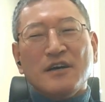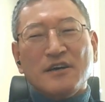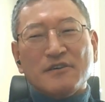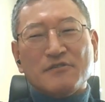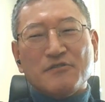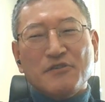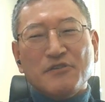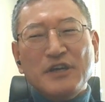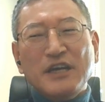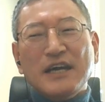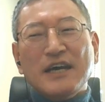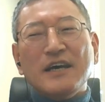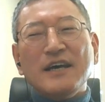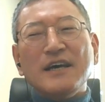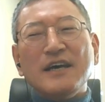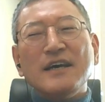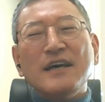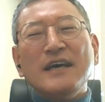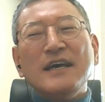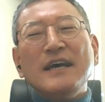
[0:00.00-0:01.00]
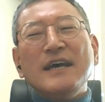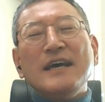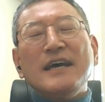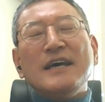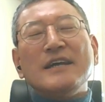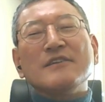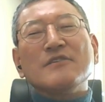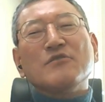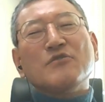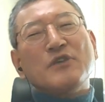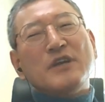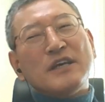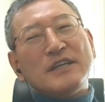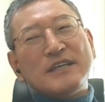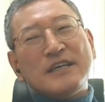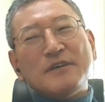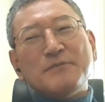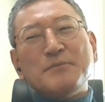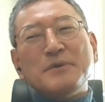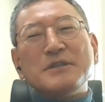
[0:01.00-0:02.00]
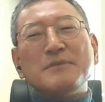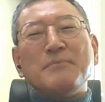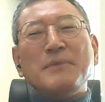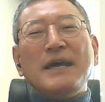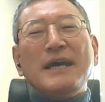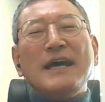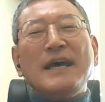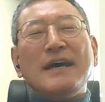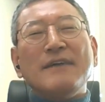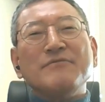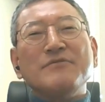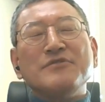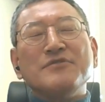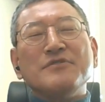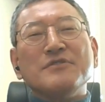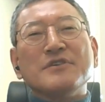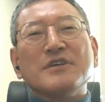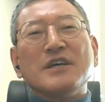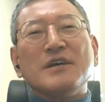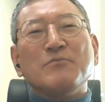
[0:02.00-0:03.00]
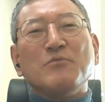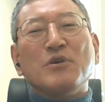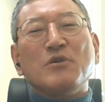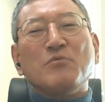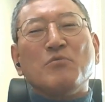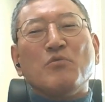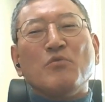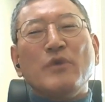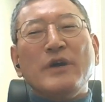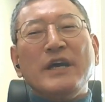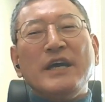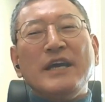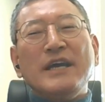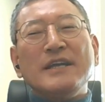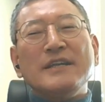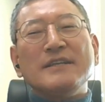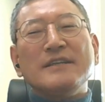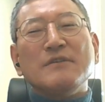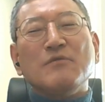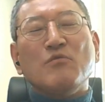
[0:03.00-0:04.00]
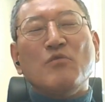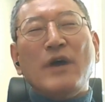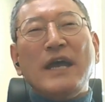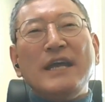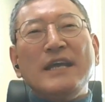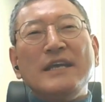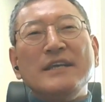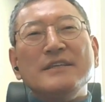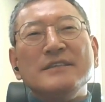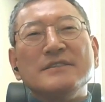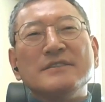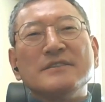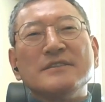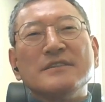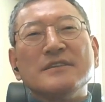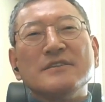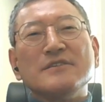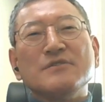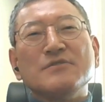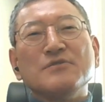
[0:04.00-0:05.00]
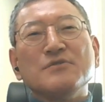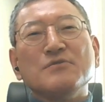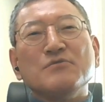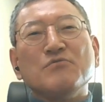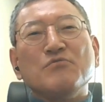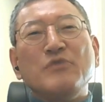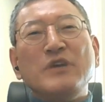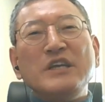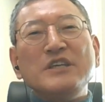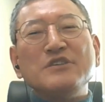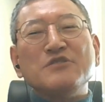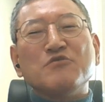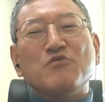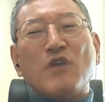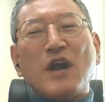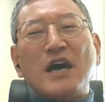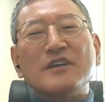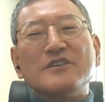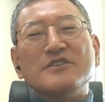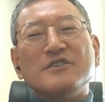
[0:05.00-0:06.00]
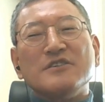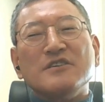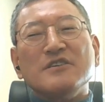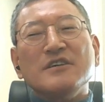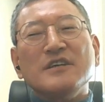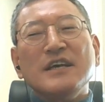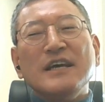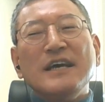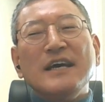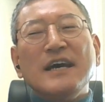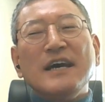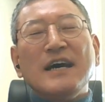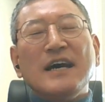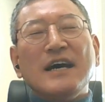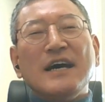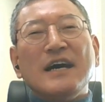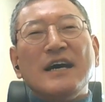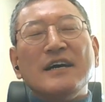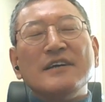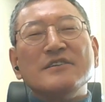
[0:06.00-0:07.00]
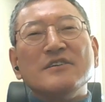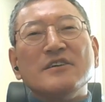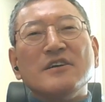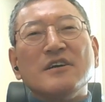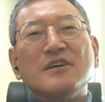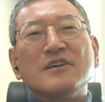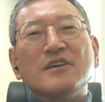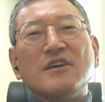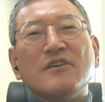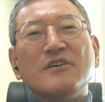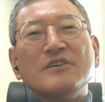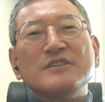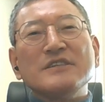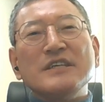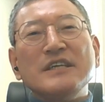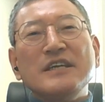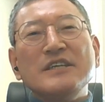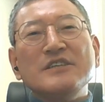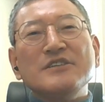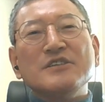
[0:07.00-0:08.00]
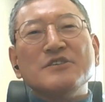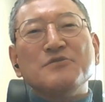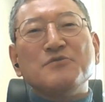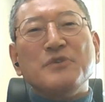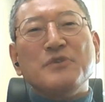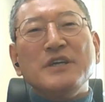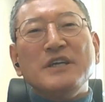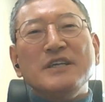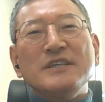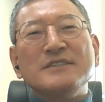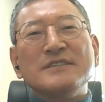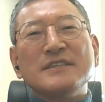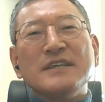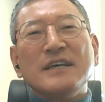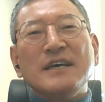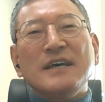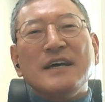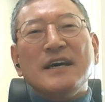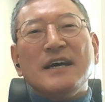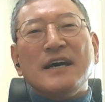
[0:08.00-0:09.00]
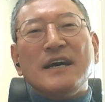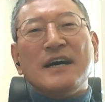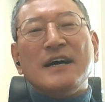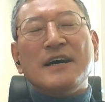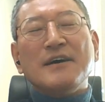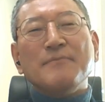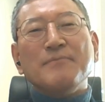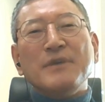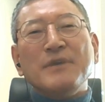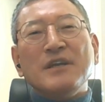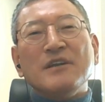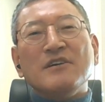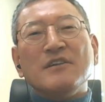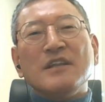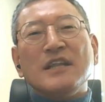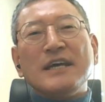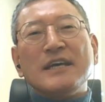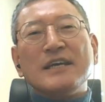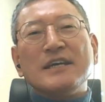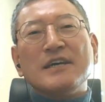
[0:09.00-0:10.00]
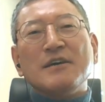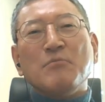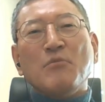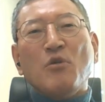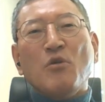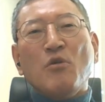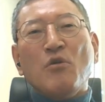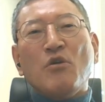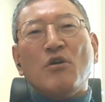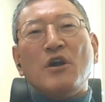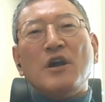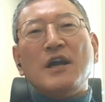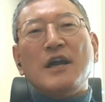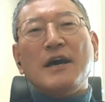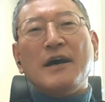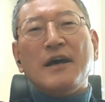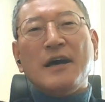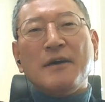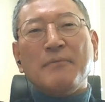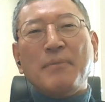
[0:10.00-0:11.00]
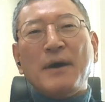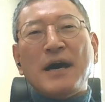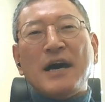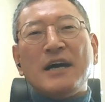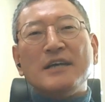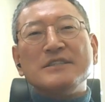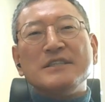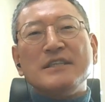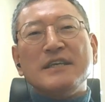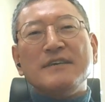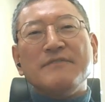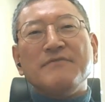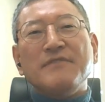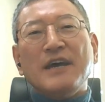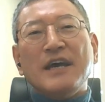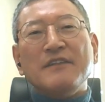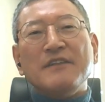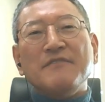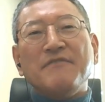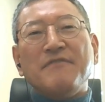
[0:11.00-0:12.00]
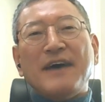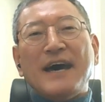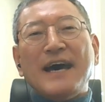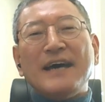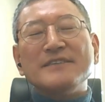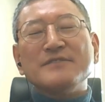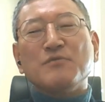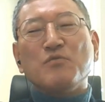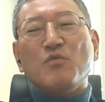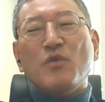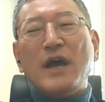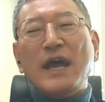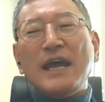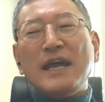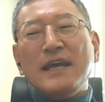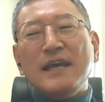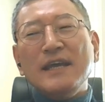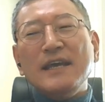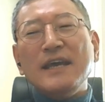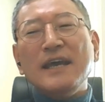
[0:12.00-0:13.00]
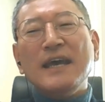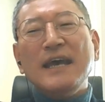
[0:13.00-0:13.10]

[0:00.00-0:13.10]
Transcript: Korea, and Korean government may have to come up with ways to restructure the current industries, like a more positive and fast way,